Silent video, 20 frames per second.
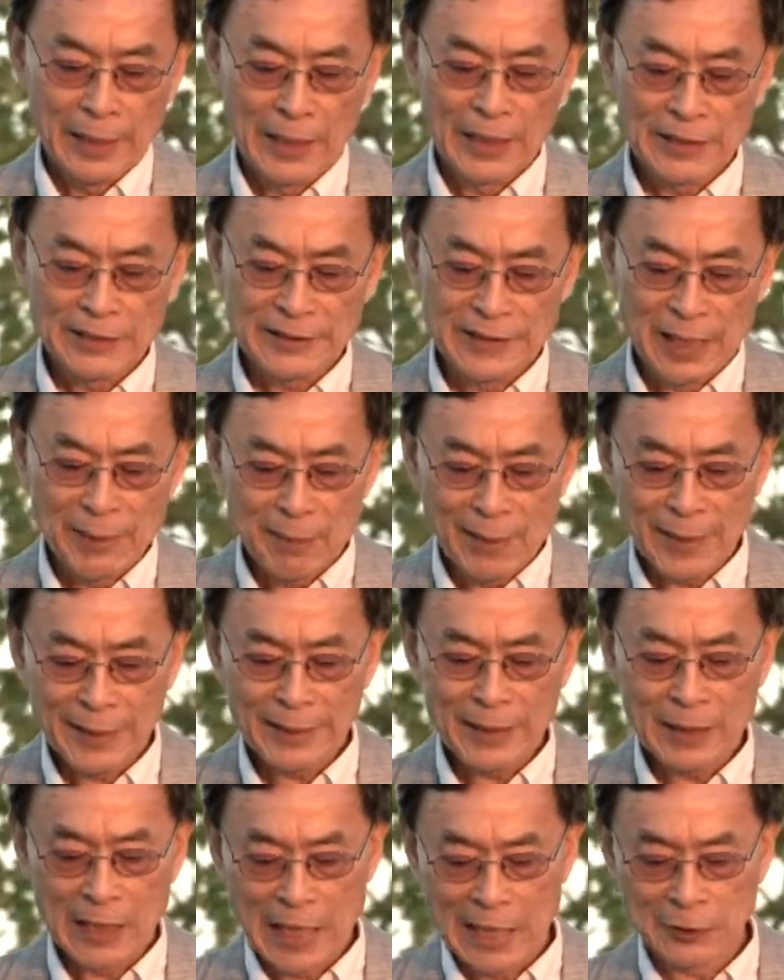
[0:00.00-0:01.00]
A
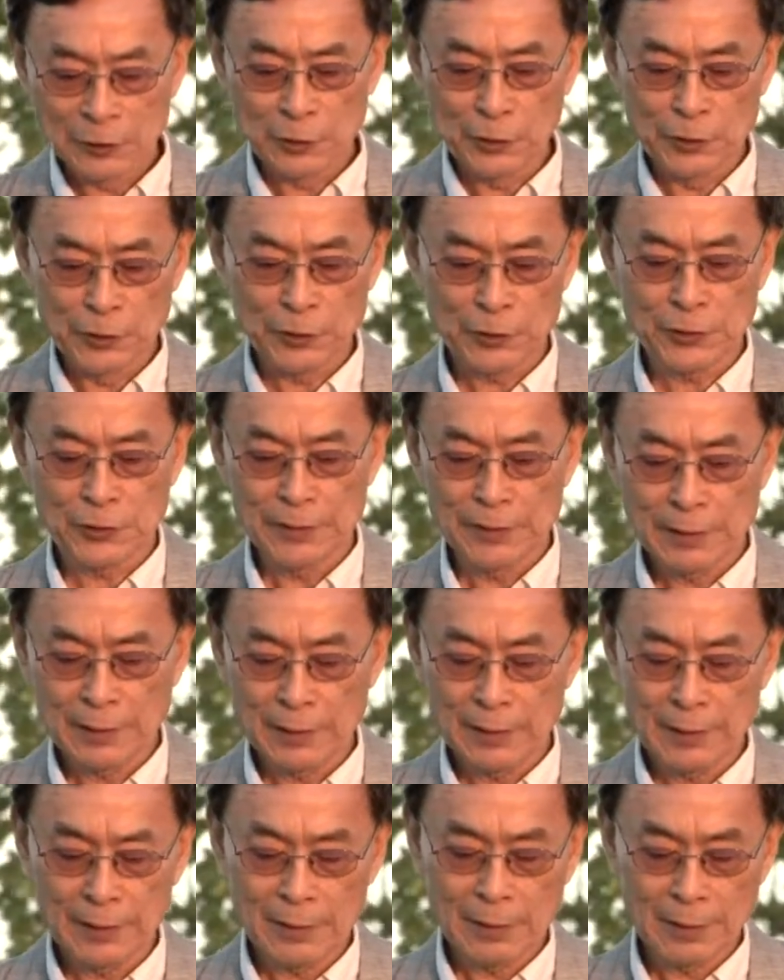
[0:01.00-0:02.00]
semi-conscious
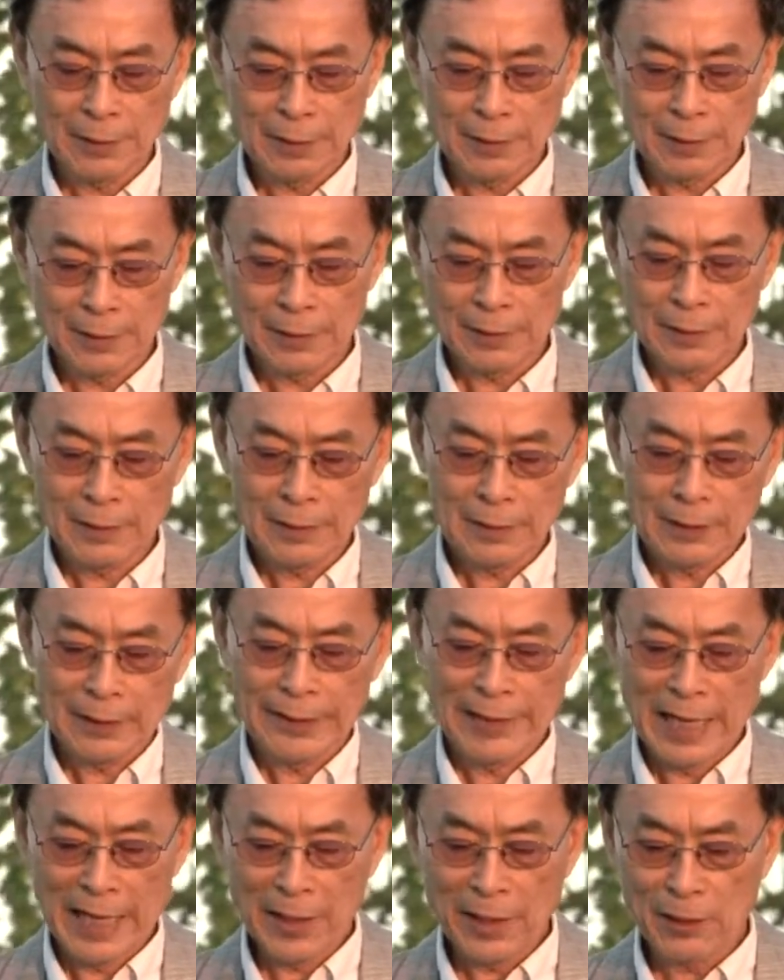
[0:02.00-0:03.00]

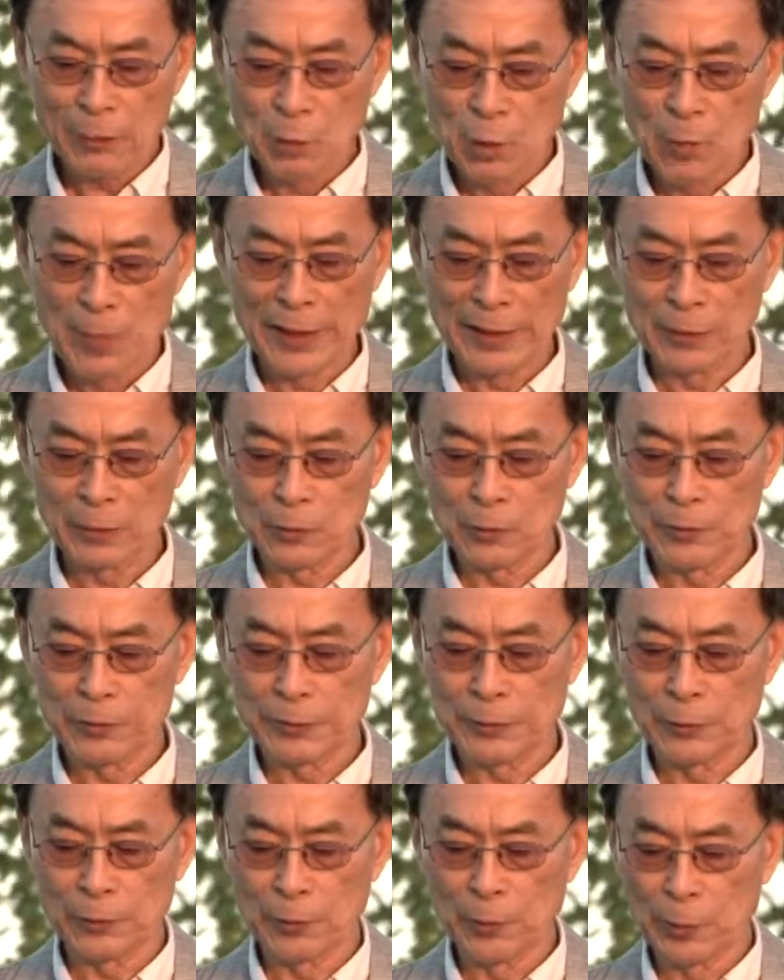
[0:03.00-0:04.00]
young woman
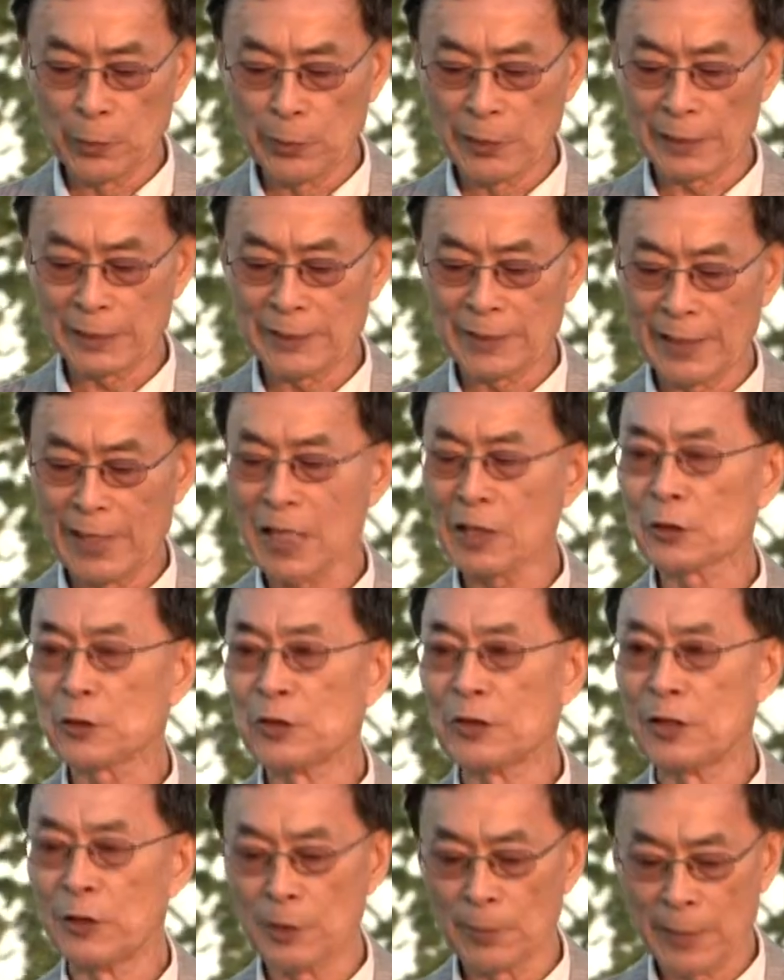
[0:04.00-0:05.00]
with your bullets lodged
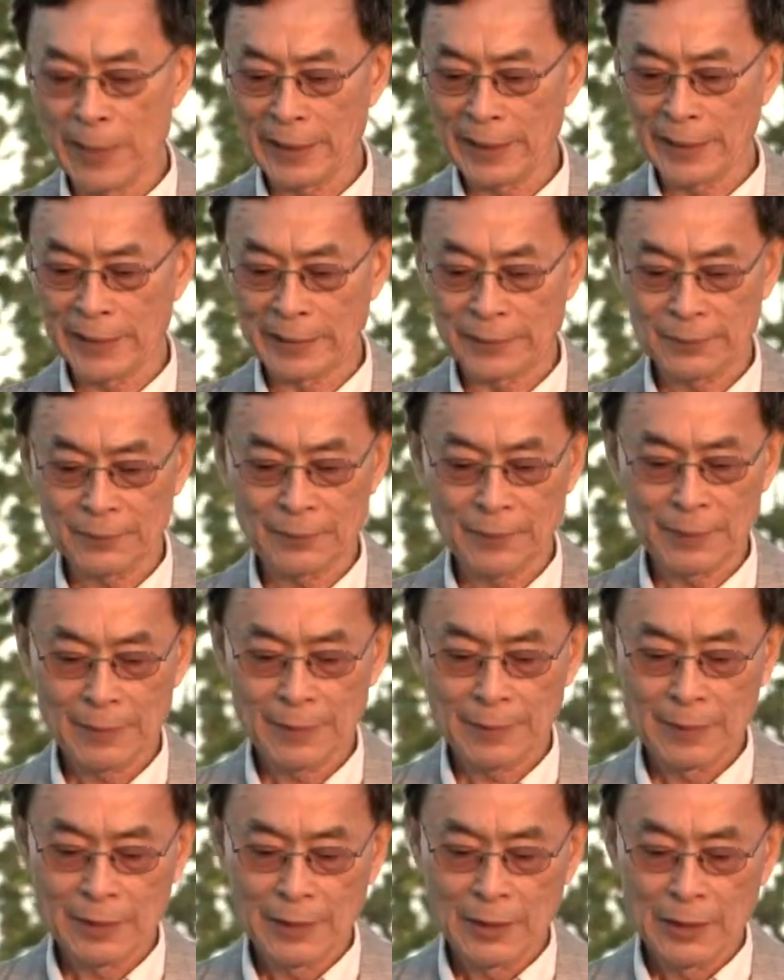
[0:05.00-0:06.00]
in her body
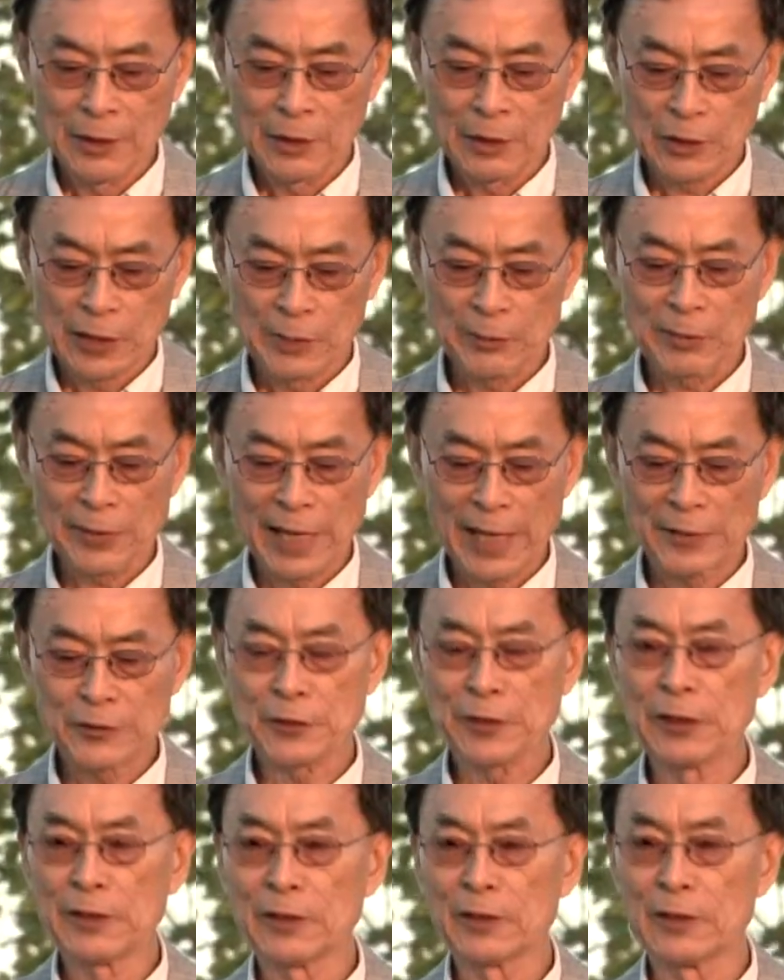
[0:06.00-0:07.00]
keeps
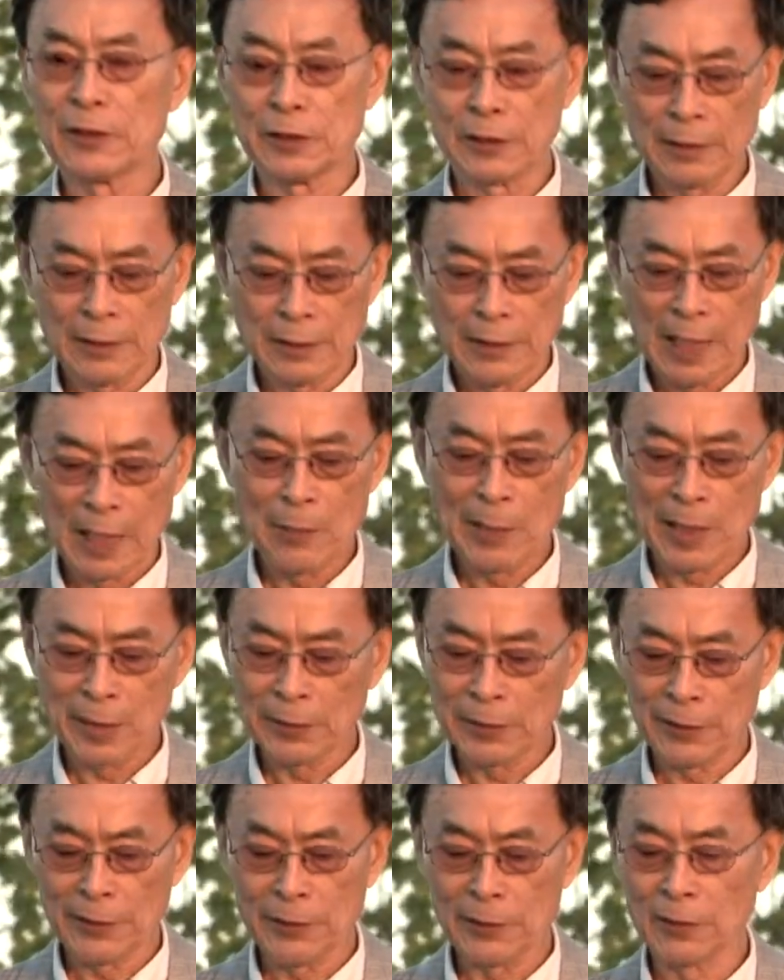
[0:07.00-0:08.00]
asking her
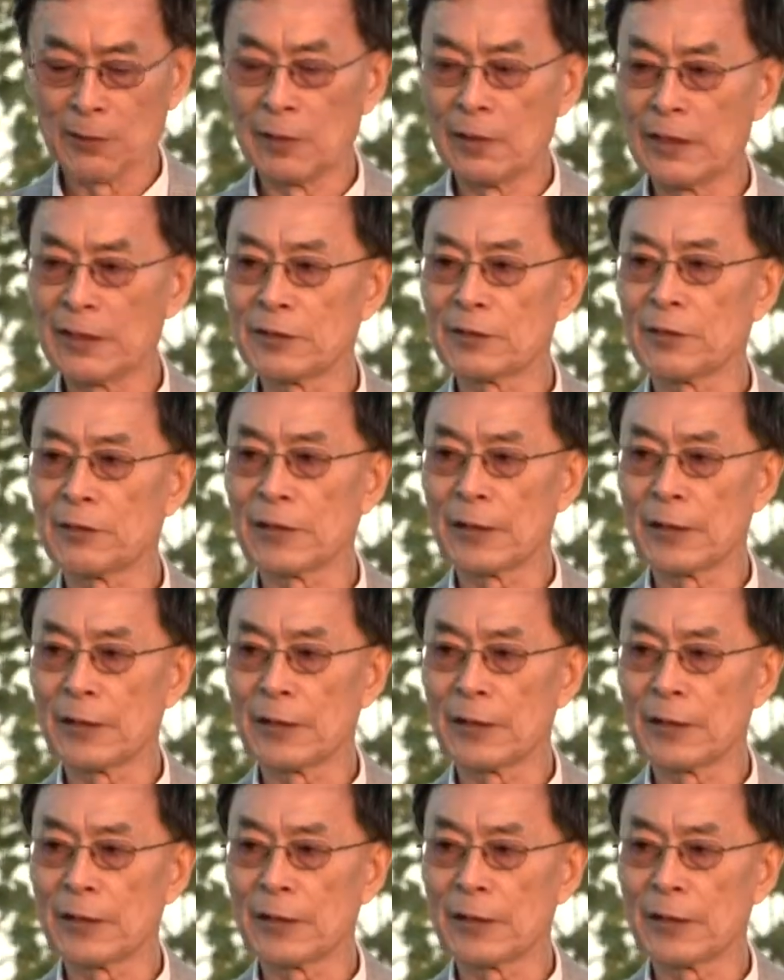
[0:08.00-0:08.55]
about her little